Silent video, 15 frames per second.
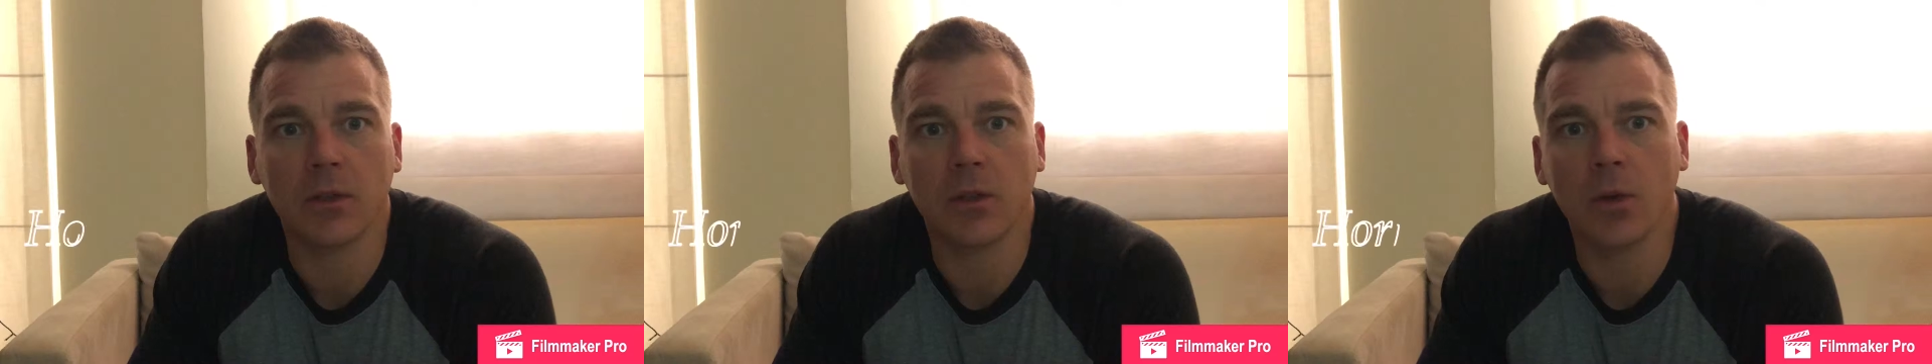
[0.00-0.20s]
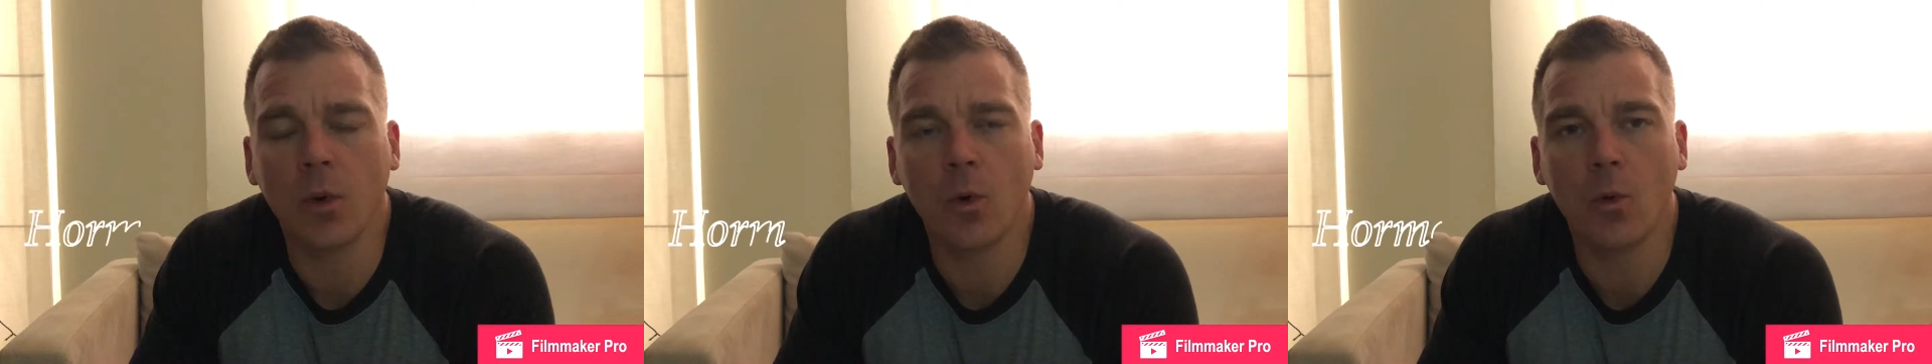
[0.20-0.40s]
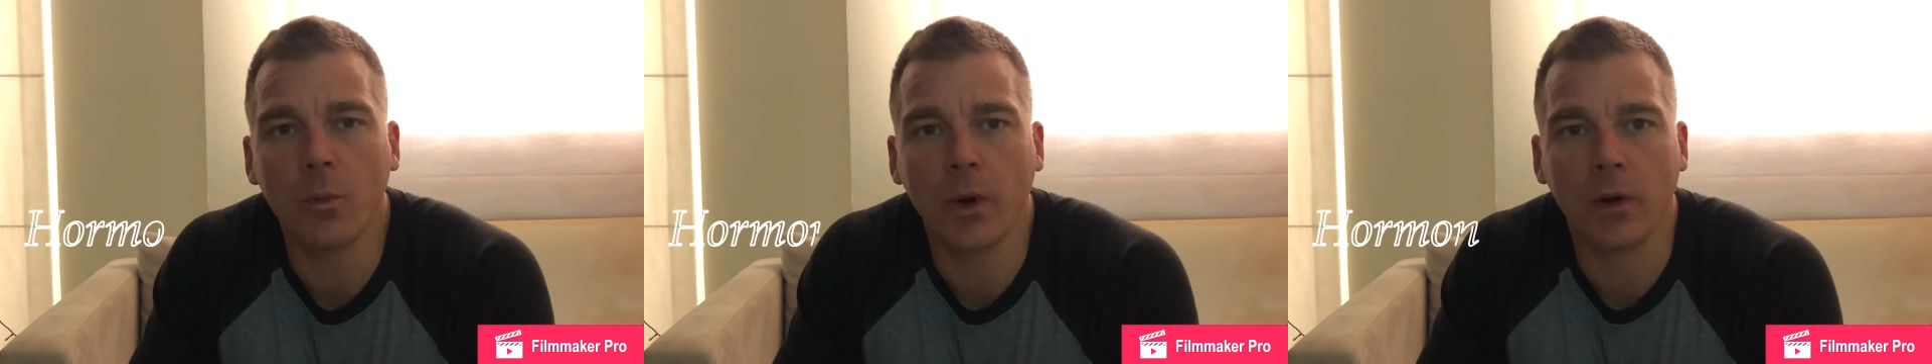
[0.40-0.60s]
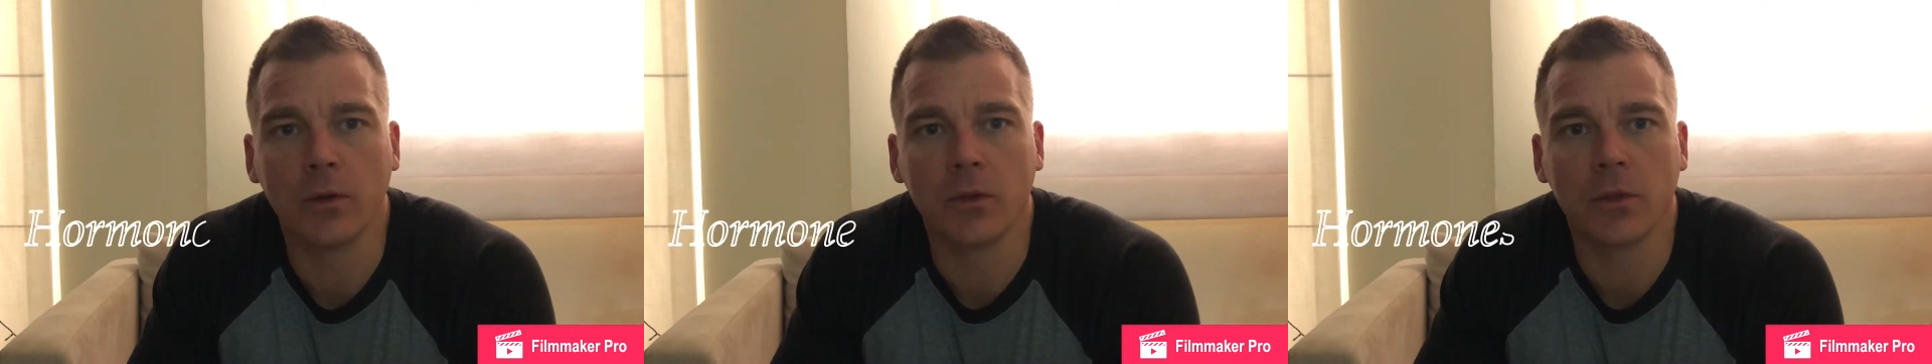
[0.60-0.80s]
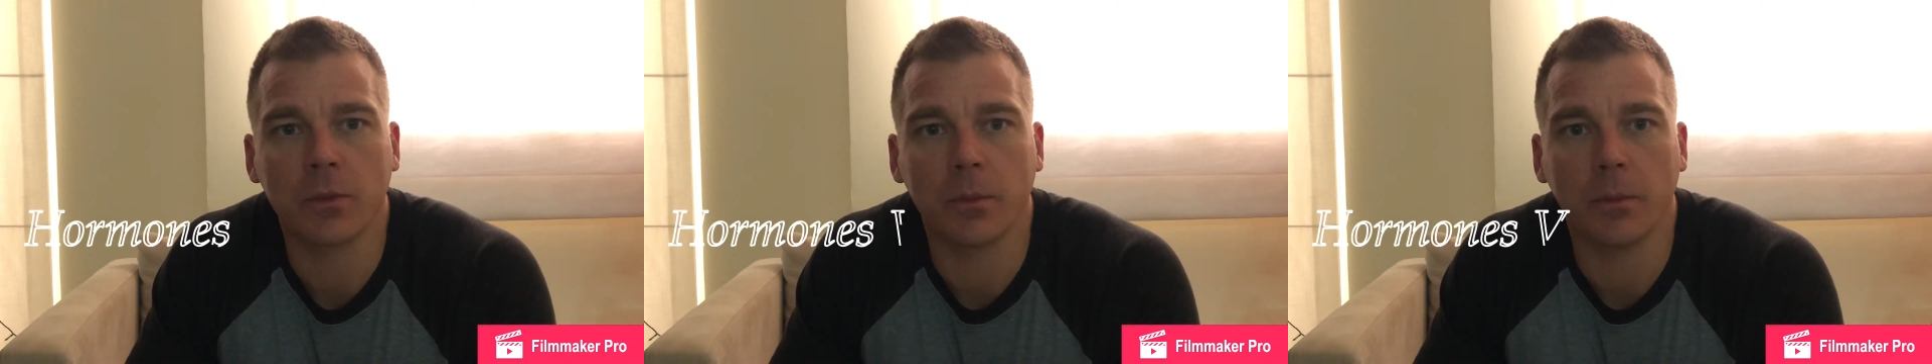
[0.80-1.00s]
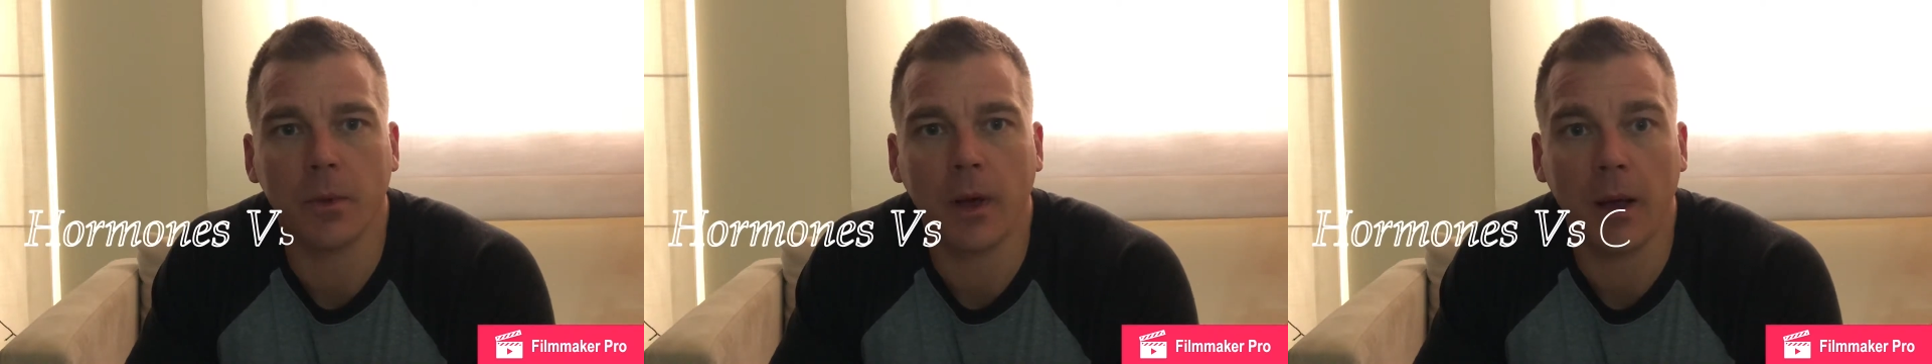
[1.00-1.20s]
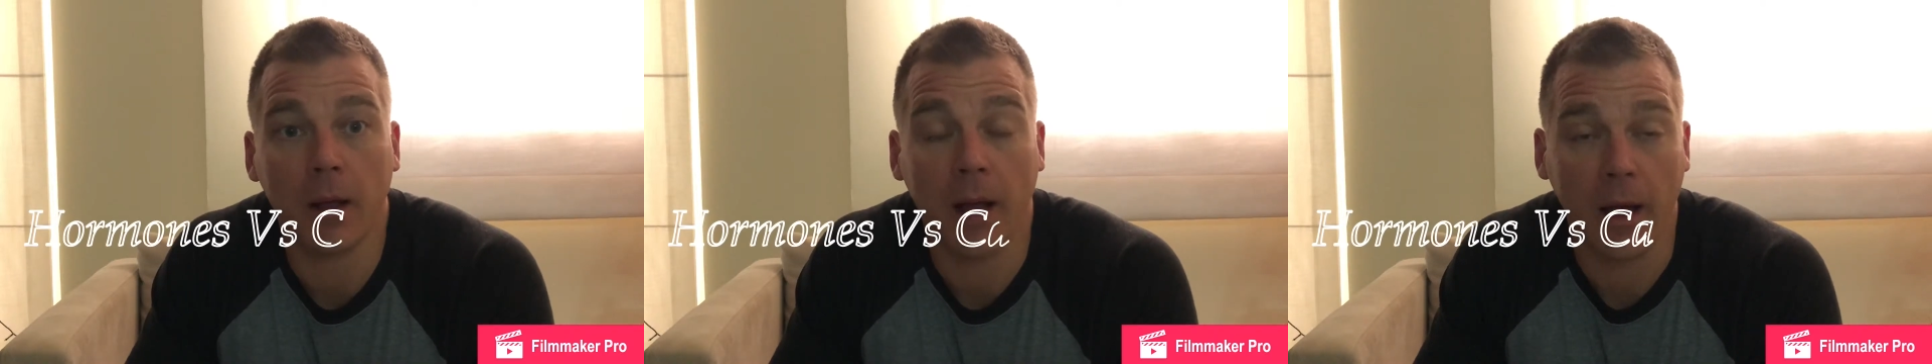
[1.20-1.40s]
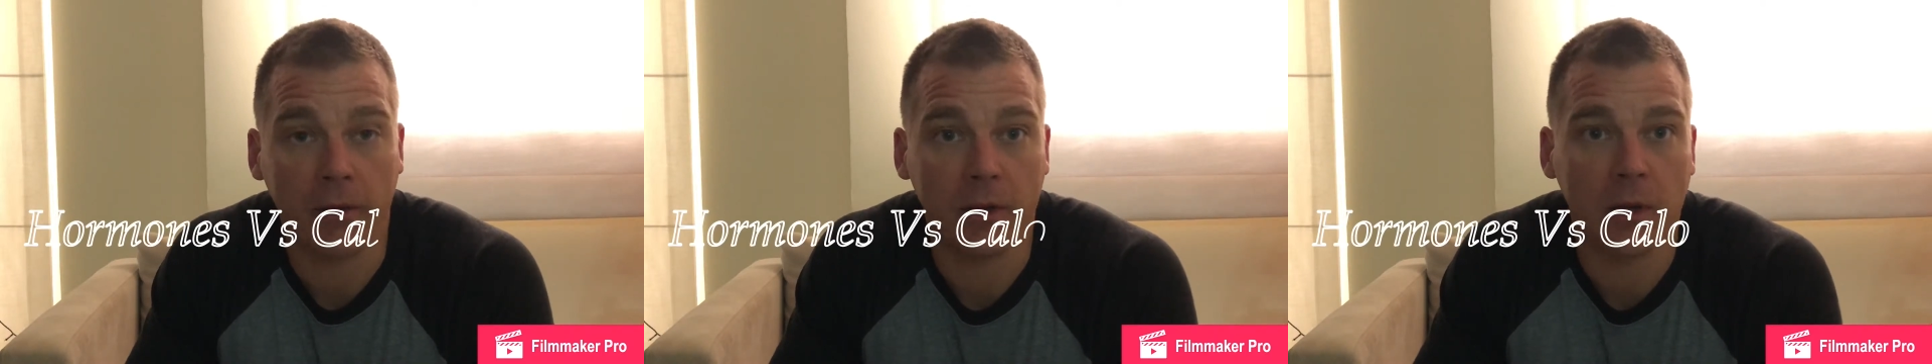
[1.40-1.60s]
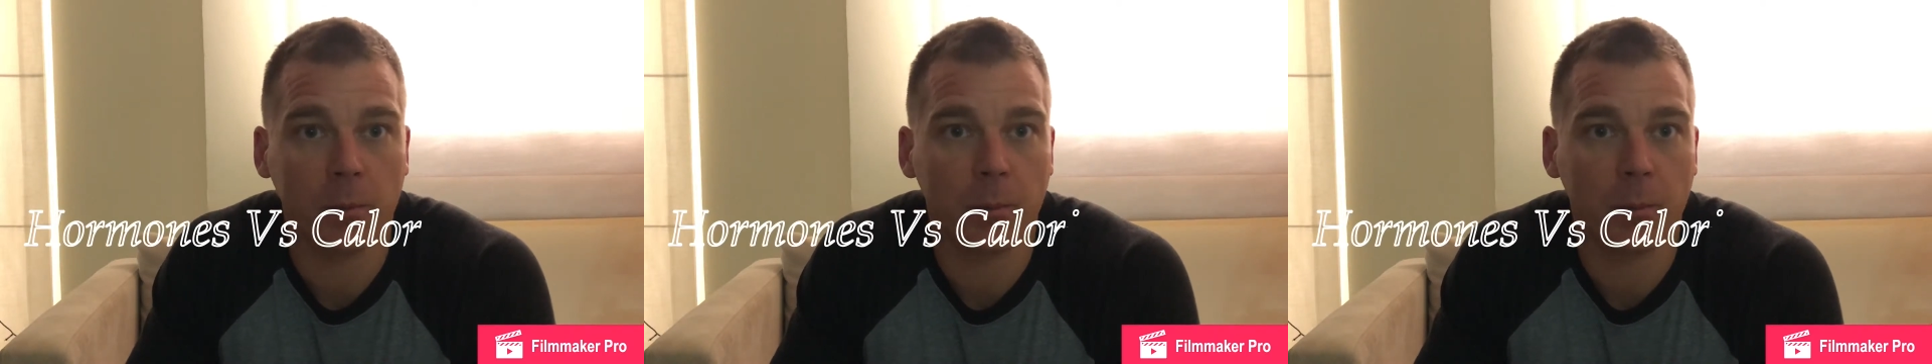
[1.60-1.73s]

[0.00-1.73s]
do hormones have an